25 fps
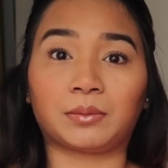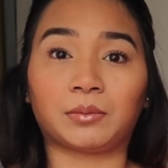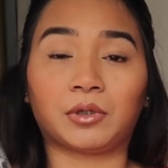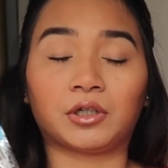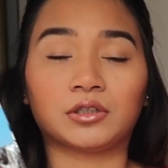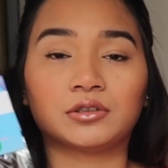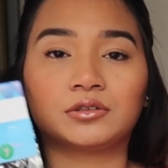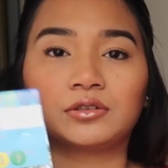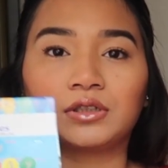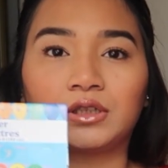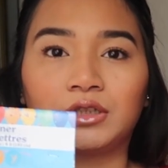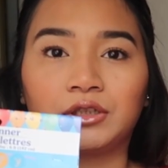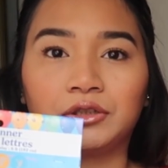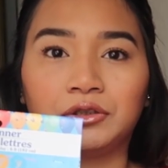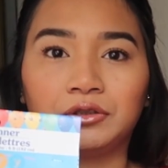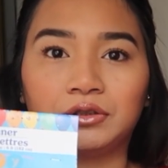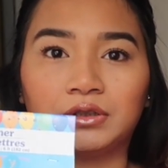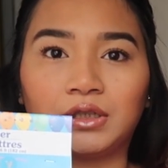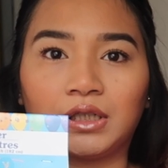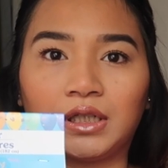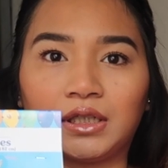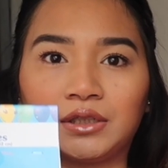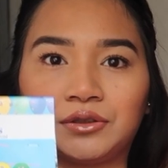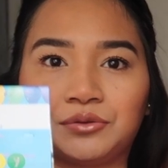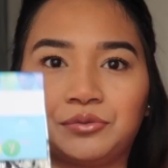I'm also going to use
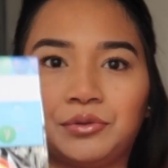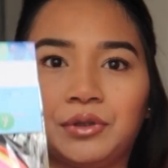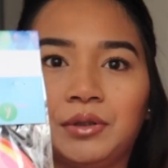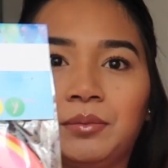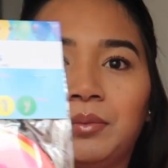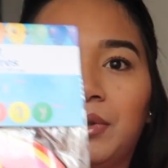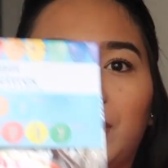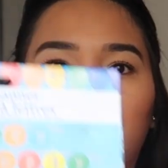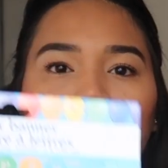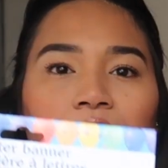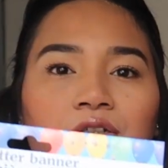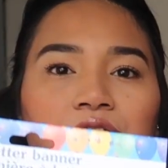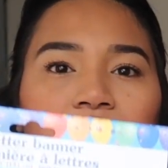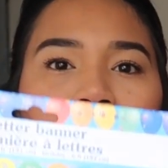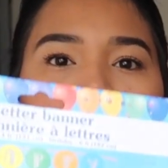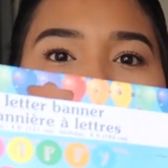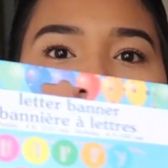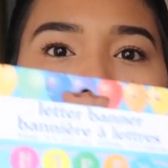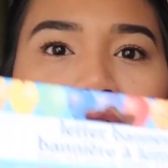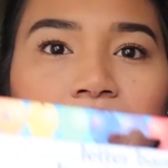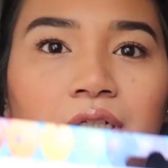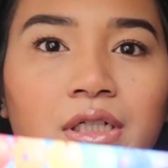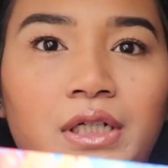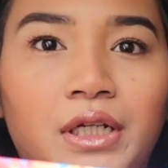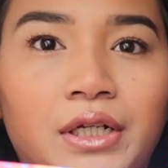that as well, but I also
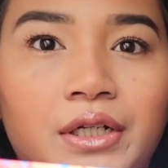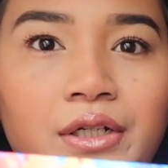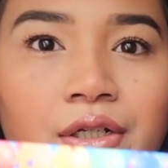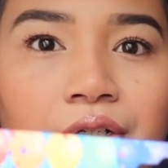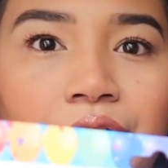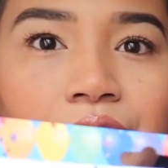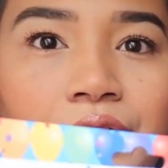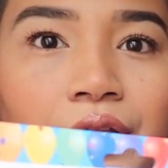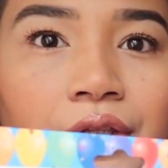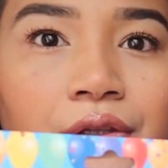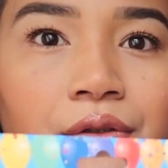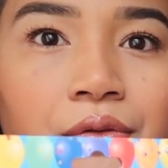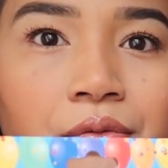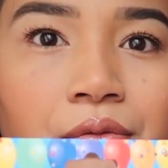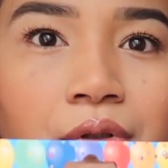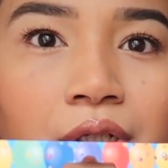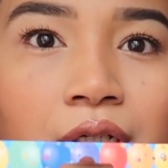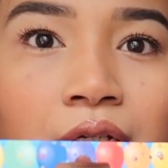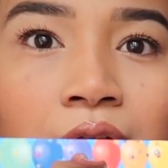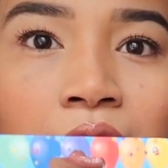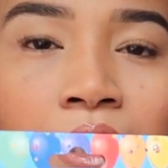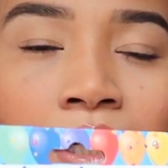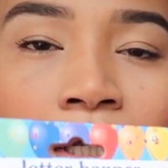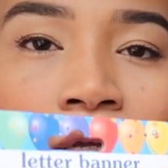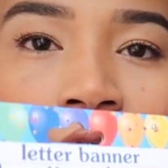wanted another
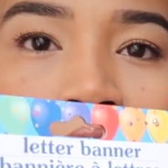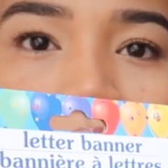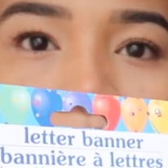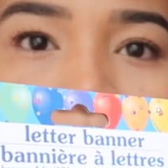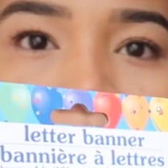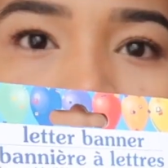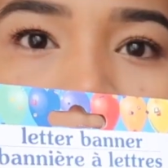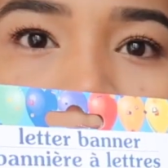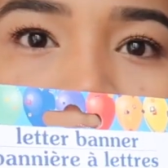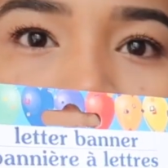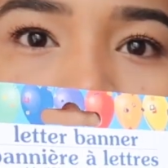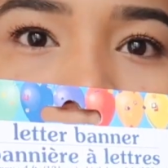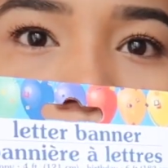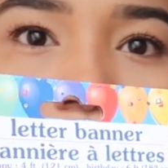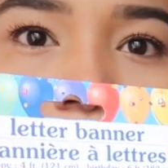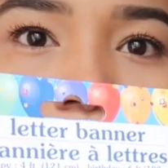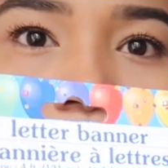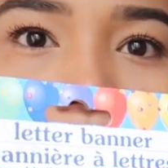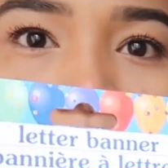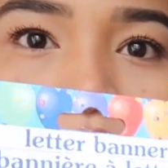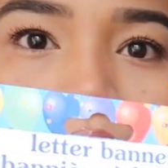one that's